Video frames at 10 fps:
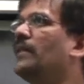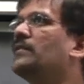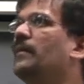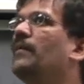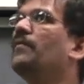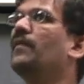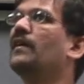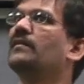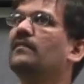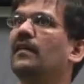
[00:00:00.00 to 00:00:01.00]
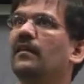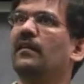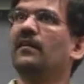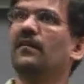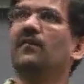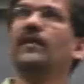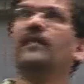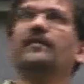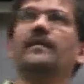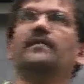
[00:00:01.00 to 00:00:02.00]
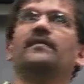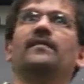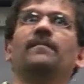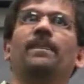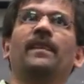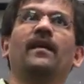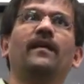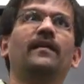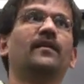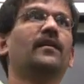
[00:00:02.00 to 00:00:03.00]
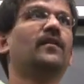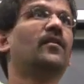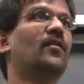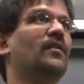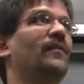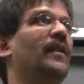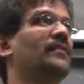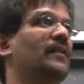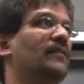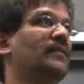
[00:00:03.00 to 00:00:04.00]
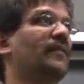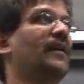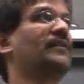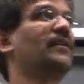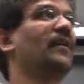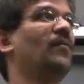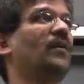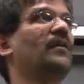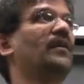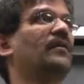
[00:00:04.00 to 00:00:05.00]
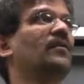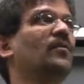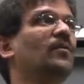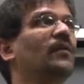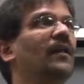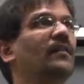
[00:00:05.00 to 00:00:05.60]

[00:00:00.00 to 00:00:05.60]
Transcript: extremely fast and very expensive. And then you go into various levels of cache, L1, L2,